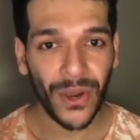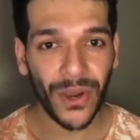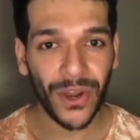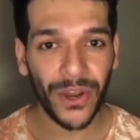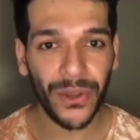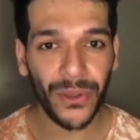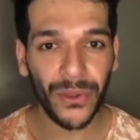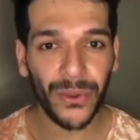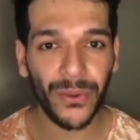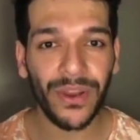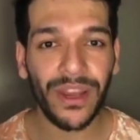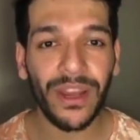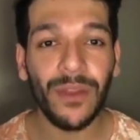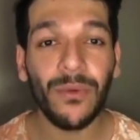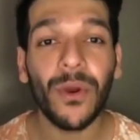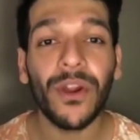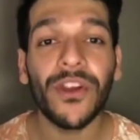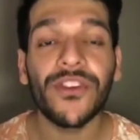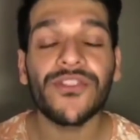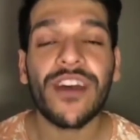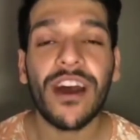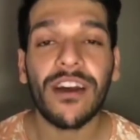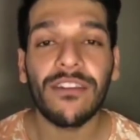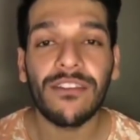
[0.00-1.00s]
or do you really
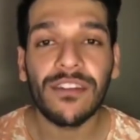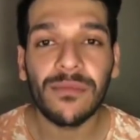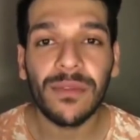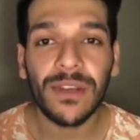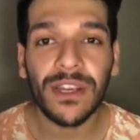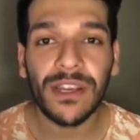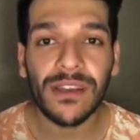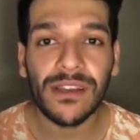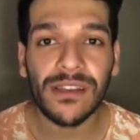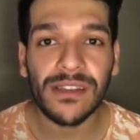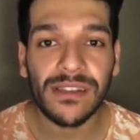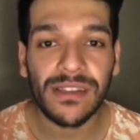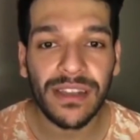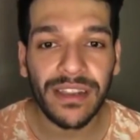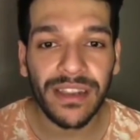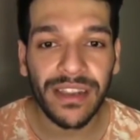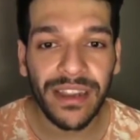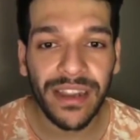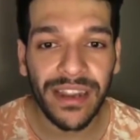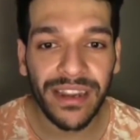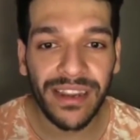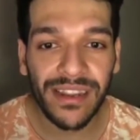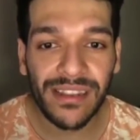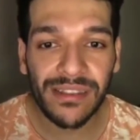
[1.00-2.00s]
want to travel because
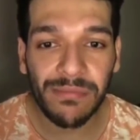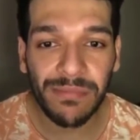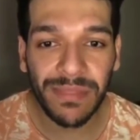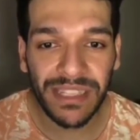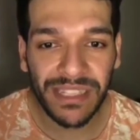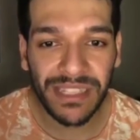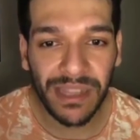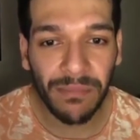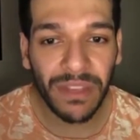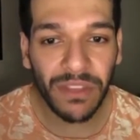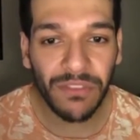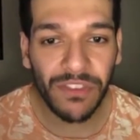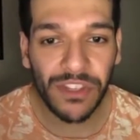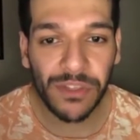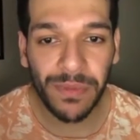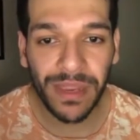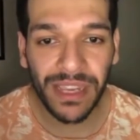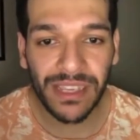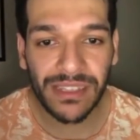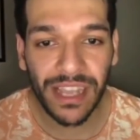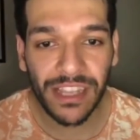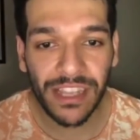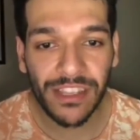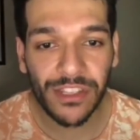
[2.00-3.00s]
it is something which
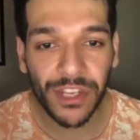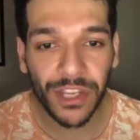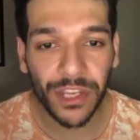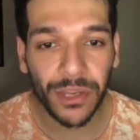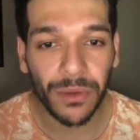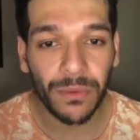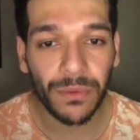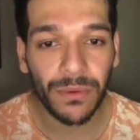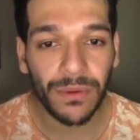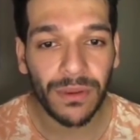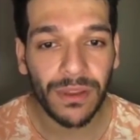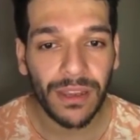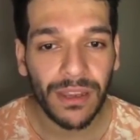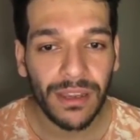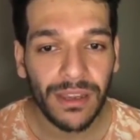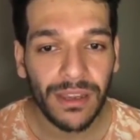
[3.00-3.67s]
makes sense to you?